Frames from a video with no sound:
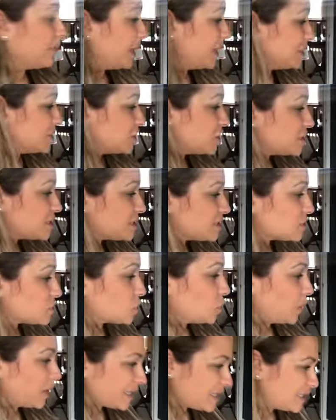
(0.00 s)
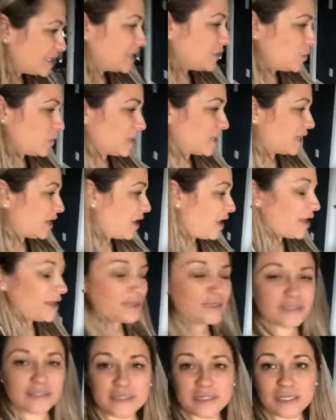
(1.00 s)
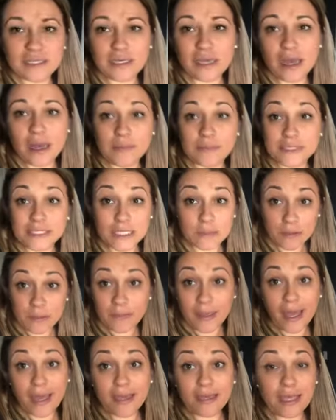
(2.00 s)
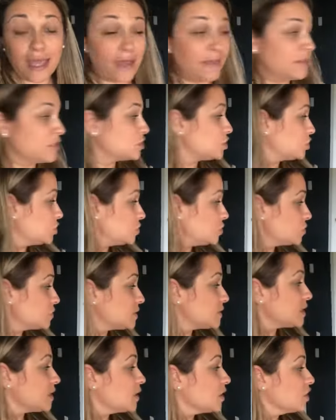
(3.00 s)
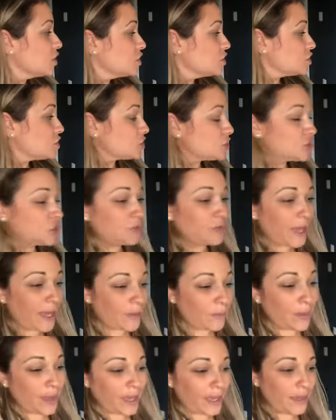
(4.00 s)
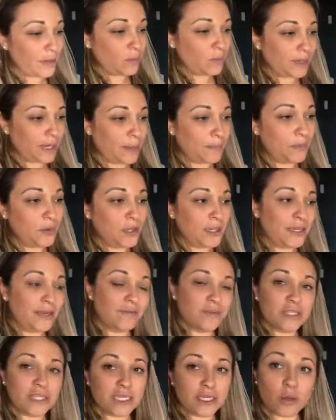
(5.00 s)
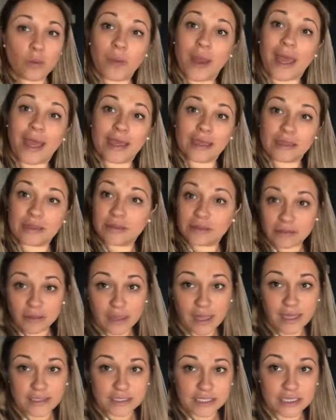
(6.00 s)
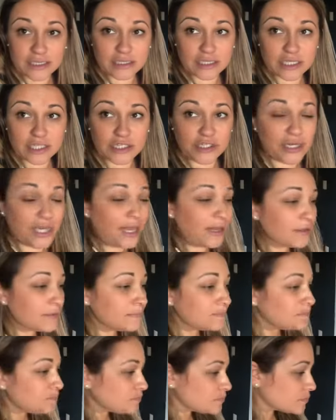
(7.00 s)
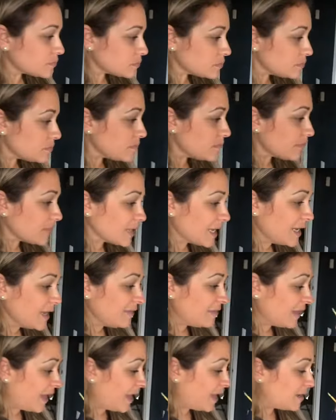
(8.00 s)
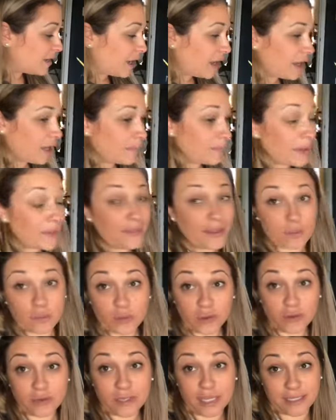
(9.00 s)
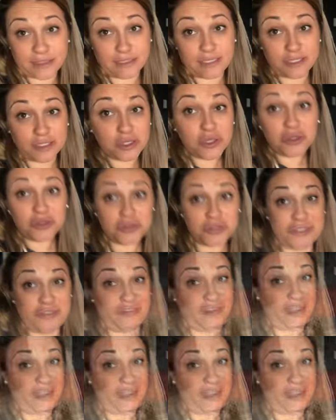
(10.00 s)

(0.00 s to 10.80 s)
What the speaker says: might just quickly organize the sleeping bag and the shoes, just so that way when I'm putting everything away, the closet is cleared out. And then we'll get to the clothes